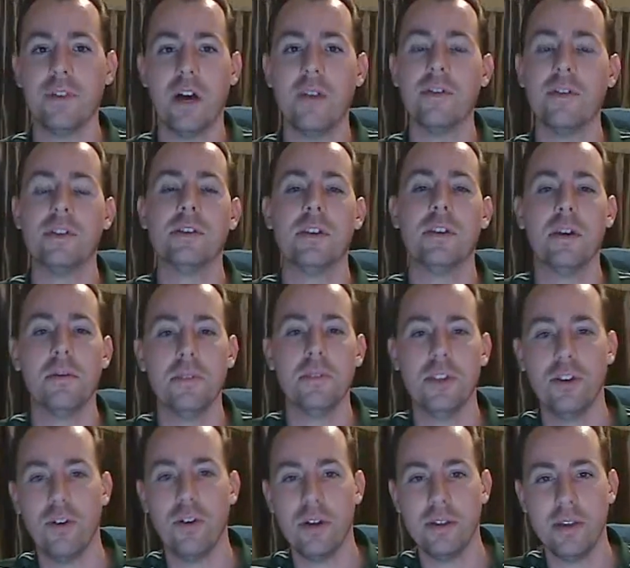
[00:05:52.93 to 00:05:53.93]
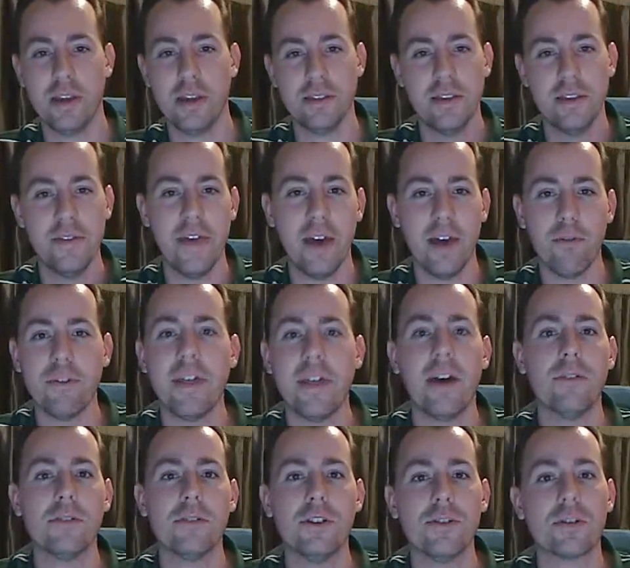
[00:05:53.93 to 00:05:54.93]
Obviously, I did that
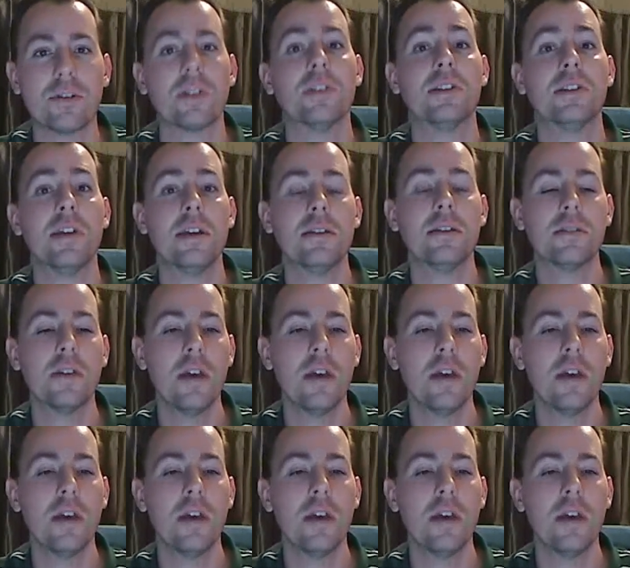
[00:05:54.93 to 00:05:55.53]
without your consent,